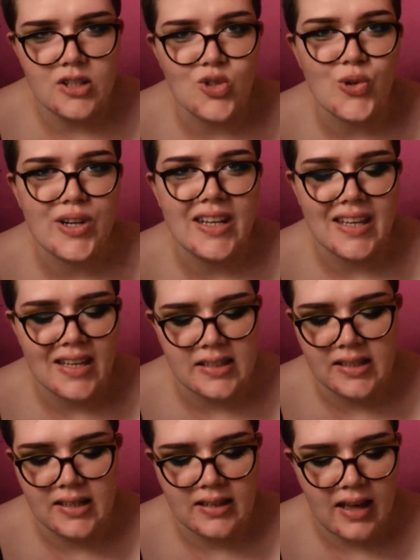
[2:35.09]
joining
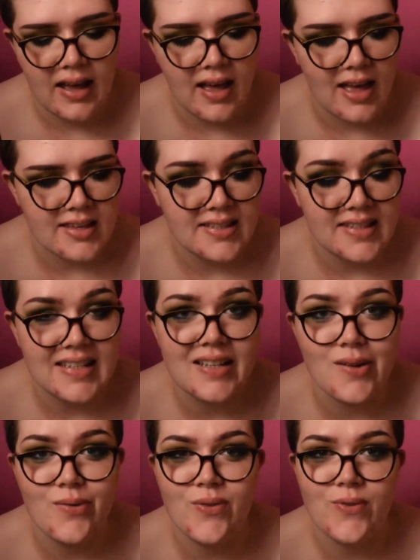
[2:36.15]
uh,
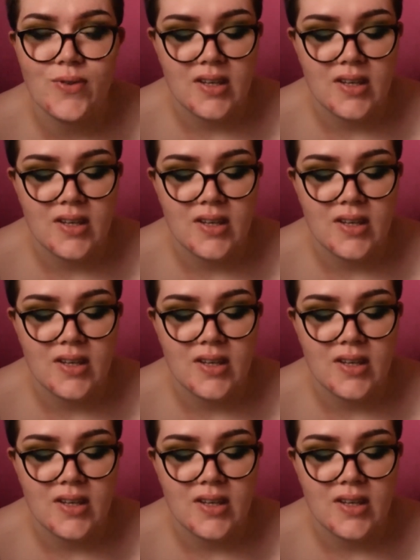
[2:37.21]
Steve,